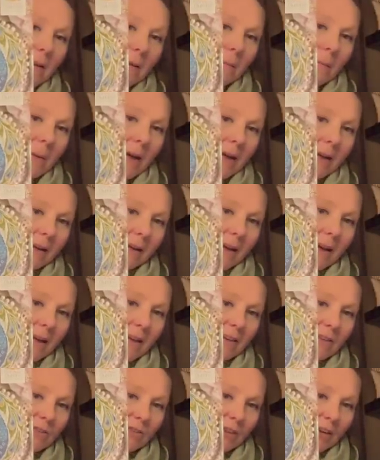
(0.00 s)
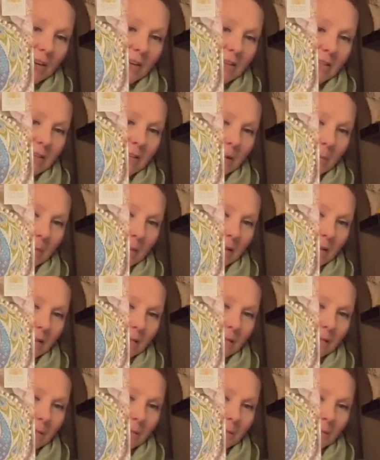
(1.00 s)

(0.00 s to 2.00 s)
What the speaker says: by Cottage Garden Samplings.